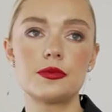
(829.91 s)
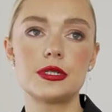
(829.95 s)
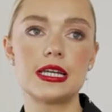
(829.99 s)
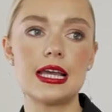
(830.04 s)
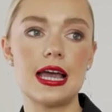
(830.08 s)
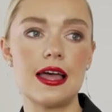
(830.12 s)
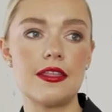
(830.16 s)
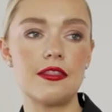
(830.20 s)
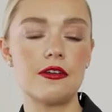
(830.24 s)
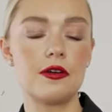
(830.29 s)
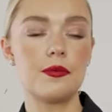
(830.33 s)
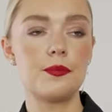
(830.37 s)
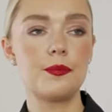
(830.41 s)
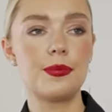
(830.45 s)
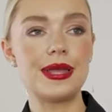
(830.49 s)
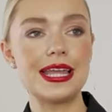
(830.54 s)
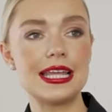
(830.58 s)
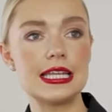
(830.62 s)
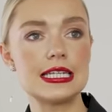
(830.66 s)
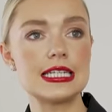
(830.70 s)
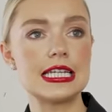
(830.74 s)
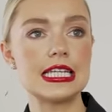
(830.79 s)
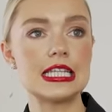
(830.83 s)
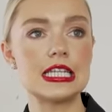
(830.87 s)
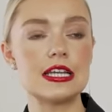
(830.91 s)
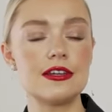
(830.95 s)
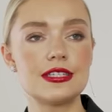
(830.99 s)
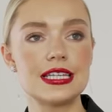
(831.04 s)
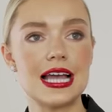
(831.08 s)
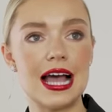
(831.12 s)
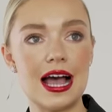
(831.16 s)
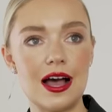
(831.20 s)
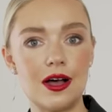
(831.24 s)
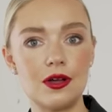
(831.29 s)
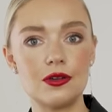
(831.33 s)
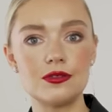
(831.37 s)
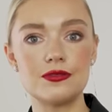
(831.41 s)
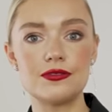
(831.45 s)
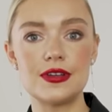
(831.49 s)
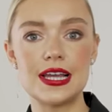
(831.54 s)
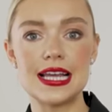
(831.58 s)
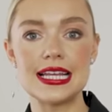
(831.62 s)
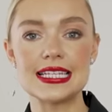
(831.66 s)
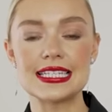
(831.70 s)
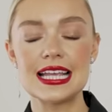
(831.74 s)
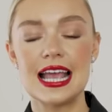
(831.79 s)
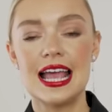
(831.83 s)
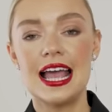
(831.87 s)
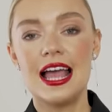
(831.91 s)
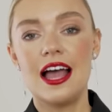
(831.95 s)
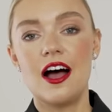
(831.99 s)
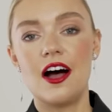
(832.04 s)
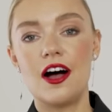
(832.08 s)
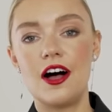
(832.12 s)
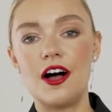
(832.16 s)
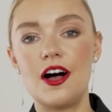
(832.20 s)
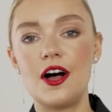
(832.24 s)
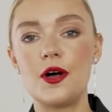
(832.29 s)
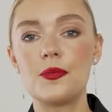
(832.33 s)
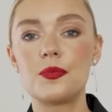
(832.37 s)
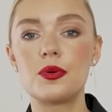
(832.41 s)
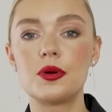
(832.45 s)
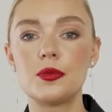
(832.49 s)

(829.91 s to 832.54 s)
together and building those outfits are